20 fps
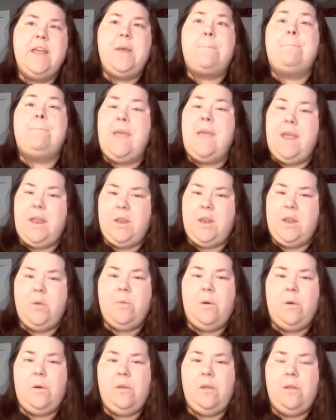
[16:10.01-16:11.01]

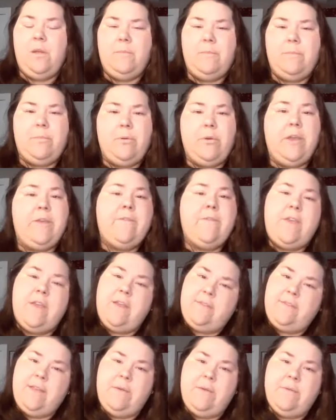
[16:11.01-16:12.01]
manual
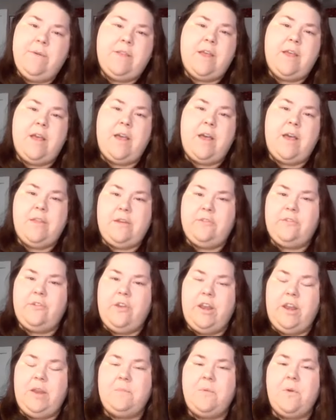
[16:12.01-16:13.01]
previously with our other
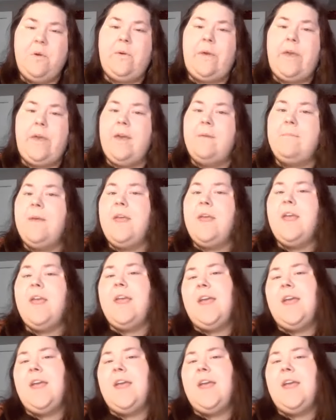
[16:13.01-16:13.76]
training program,